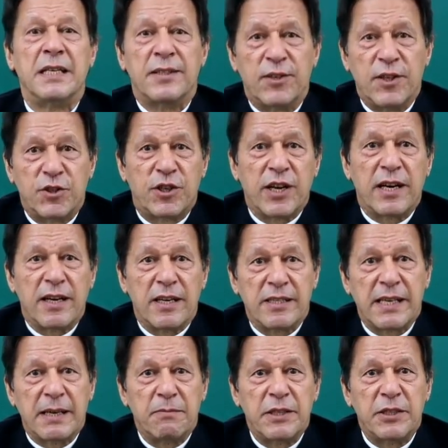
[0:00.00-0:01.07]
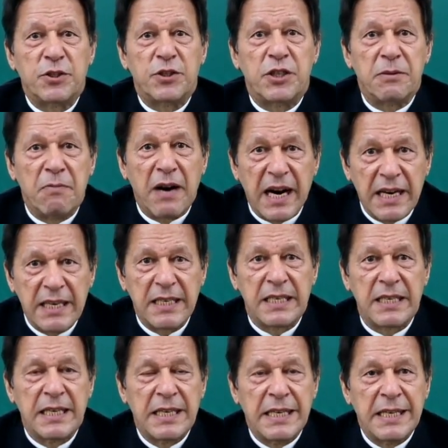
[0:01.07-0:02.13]
this General Assembly to
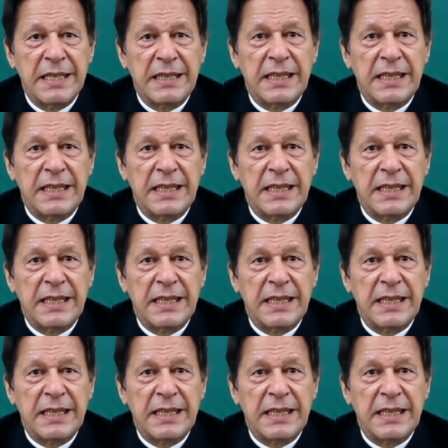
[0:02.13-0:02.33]
demand